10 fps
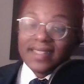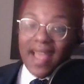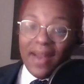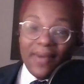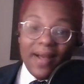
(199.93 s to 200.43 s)

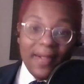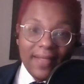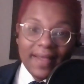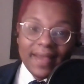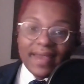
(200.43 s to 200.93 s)
that,
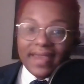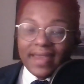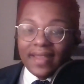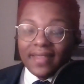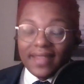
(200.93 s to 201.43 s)
well,
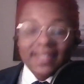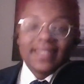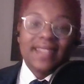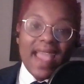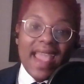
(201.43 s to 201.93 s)
let's
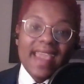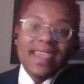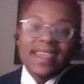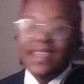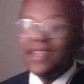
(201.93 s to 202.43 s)

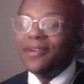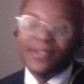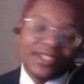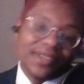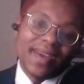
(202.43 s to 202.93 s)
say you
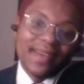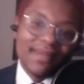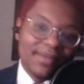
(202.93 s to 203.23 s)
don't do it.